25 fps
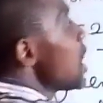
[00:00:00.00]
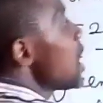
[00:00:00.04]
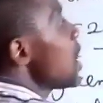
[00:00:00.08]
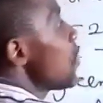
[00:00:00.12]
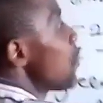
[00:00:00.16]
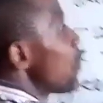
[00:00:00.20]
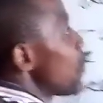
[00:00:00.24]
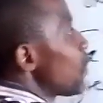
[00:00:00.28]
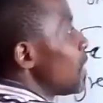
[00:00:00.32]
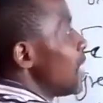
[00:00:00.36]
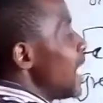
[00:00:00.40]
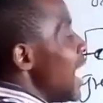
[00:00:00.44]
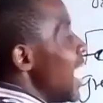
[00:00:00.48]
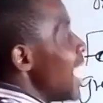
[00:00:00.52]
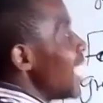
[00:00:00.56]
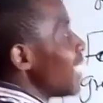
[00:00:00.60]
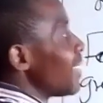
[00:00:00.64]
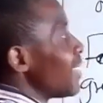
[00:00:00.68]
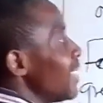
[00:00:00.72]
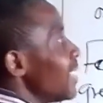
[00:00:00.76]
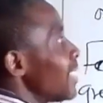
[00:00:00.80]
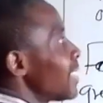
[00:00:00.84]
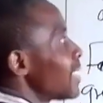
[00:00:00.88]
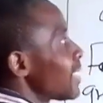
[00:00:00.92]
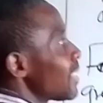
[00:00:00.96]
if
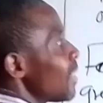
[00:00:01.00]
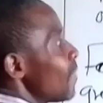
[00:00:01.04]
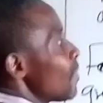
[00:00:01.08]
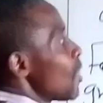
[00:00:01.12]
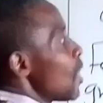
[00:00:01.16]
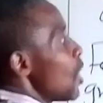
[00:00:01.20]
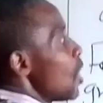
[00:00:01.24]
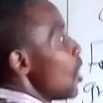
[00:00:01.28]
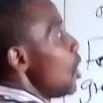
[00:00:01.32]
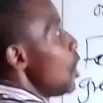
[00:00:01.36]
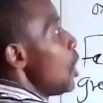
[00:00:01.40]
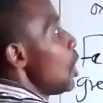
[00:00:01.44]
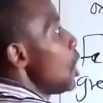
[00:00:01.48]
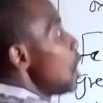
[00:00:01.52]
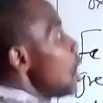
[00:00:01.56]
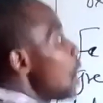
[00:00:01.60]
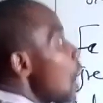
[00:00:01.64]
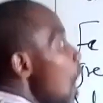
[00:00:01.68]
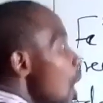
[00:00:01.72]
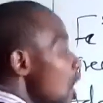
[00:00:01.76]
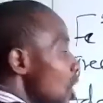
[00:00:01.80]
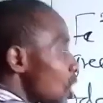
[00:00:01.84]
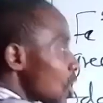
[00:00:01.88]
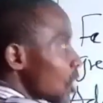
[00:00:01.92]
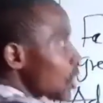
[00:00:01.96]
there is
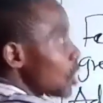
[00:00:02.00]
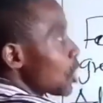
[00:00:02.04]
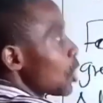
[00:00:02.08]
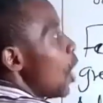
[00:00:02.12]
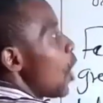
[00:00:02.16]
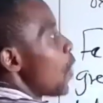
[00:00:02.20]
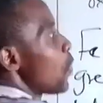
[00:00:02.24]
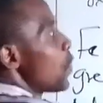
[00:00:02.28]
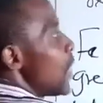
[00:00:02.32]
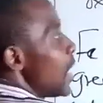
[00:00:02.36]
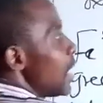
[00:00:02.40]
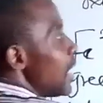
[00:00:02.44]
loss of